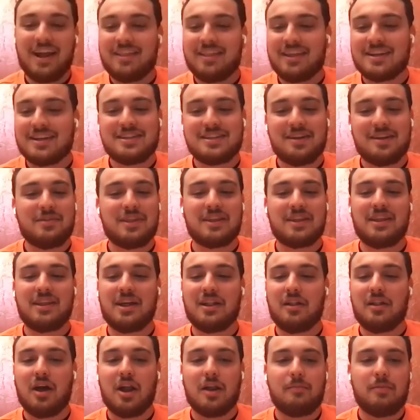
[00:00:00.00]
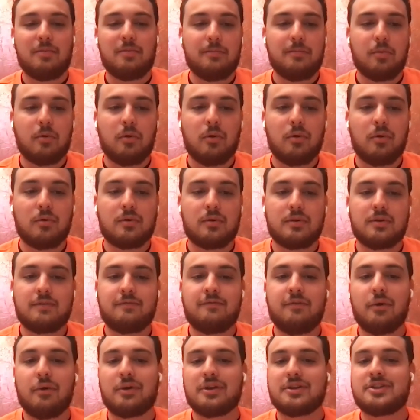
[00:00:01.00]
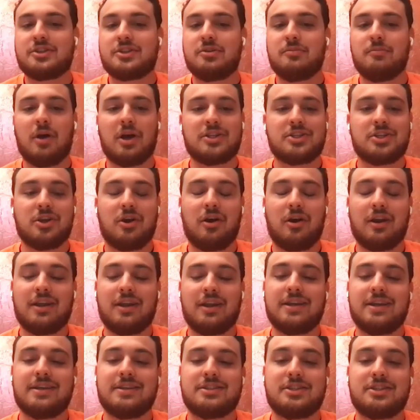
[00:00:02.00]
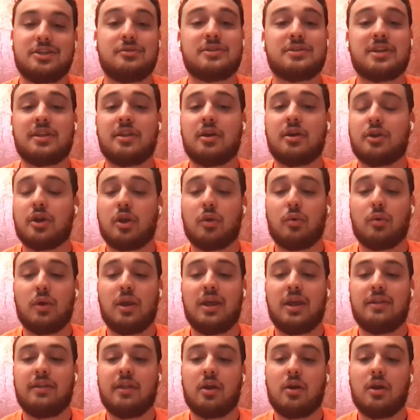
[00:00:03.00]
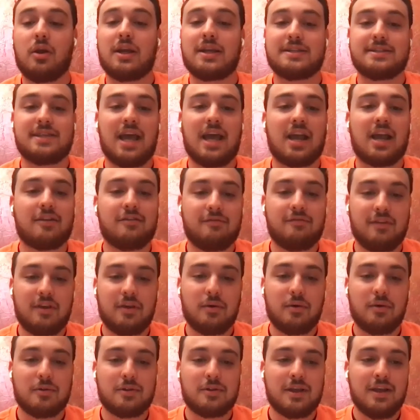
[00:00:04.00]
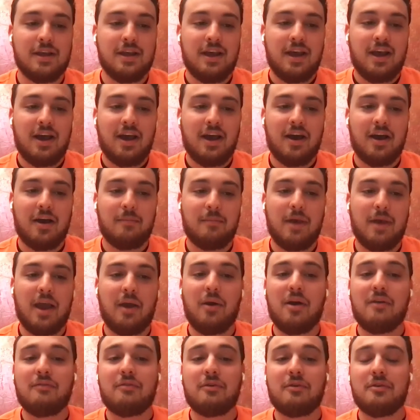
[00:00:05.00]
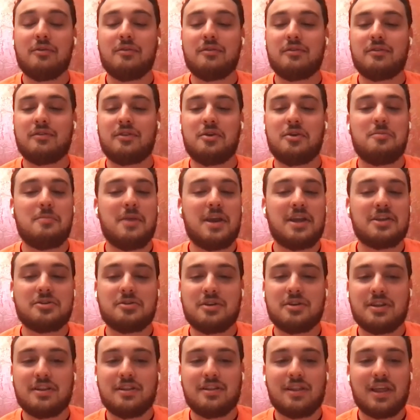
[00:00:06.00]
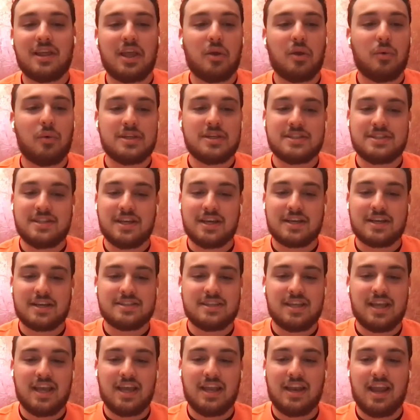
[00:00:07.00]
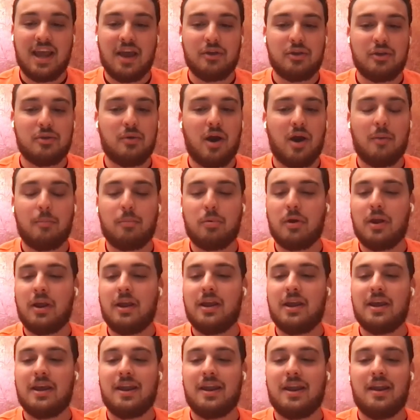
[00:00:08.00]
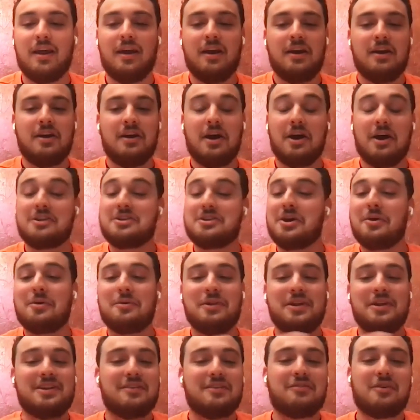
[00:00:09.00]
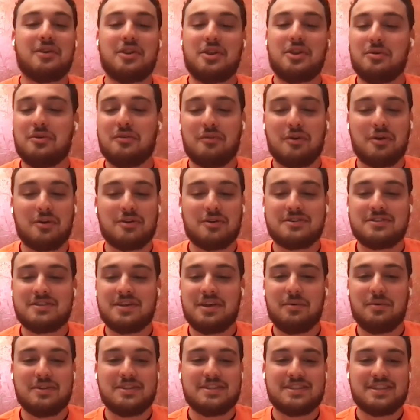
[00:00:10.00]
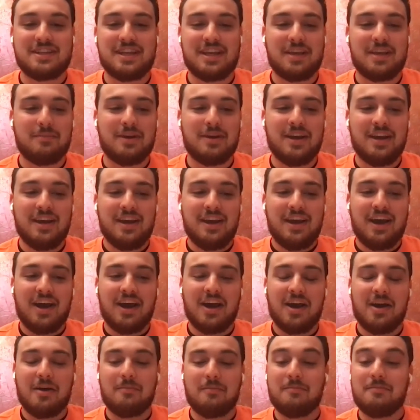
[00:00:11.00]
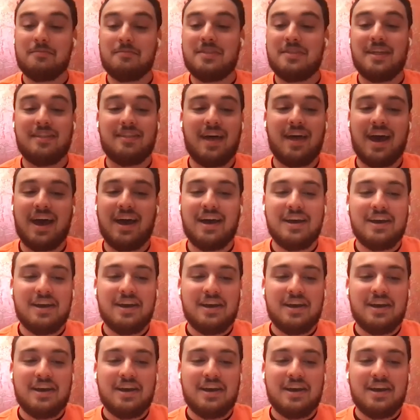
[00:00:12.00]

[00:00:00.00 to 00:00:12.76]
I think something that a lot of people focus too much on is using their degree in their exact field. However, you majored in linguistics and now you operate in a totally different universe, it would seem, than that.